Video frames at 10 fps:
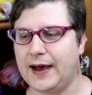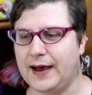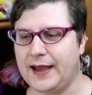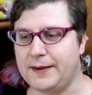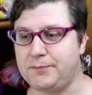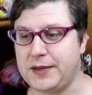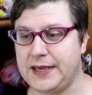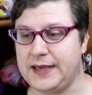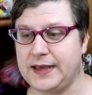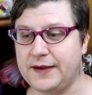uh, and
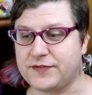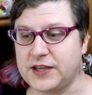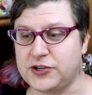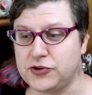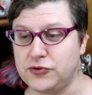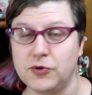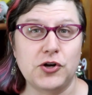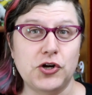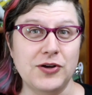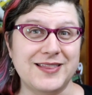B, if they do
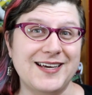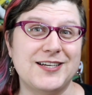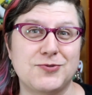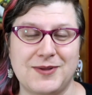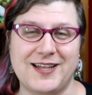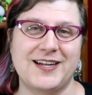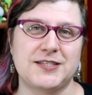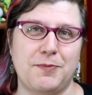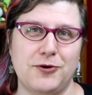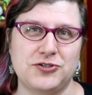good things with it
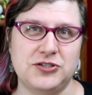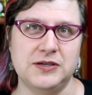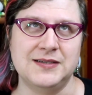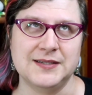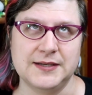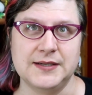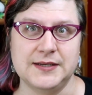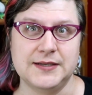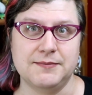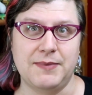as opposed to
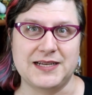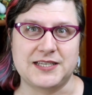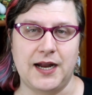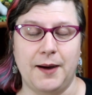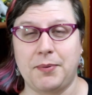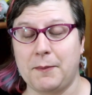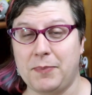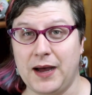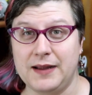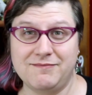mess it up.
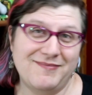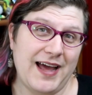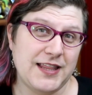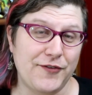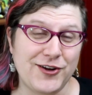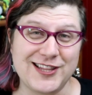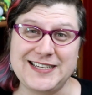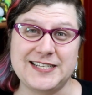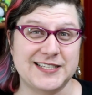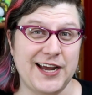But at the very
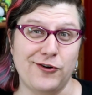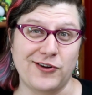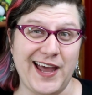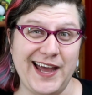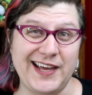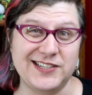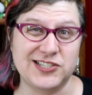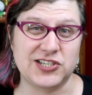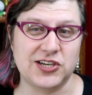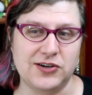least, it's Carol Kane,
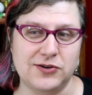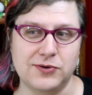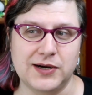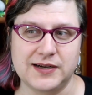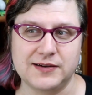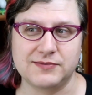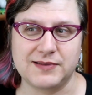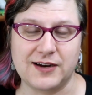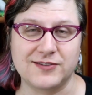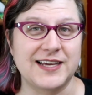so
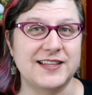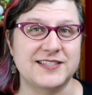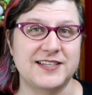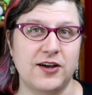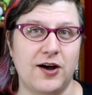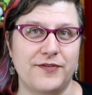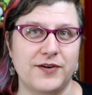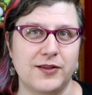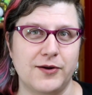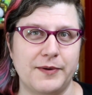that'll take the sting off it
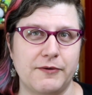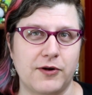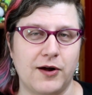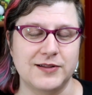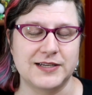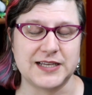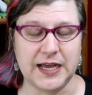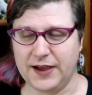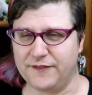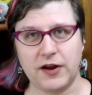a little bit regardless.
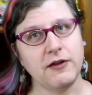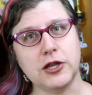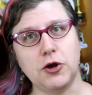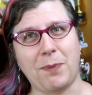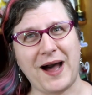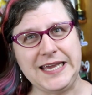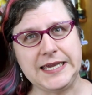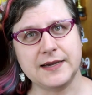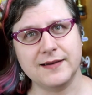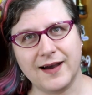Very little
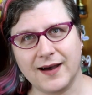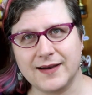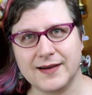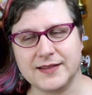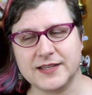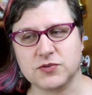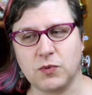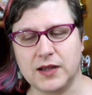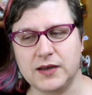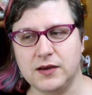Pike uh, in this
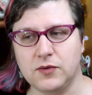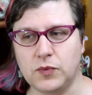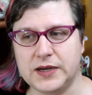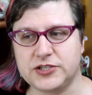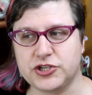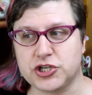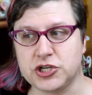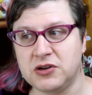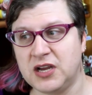one, which,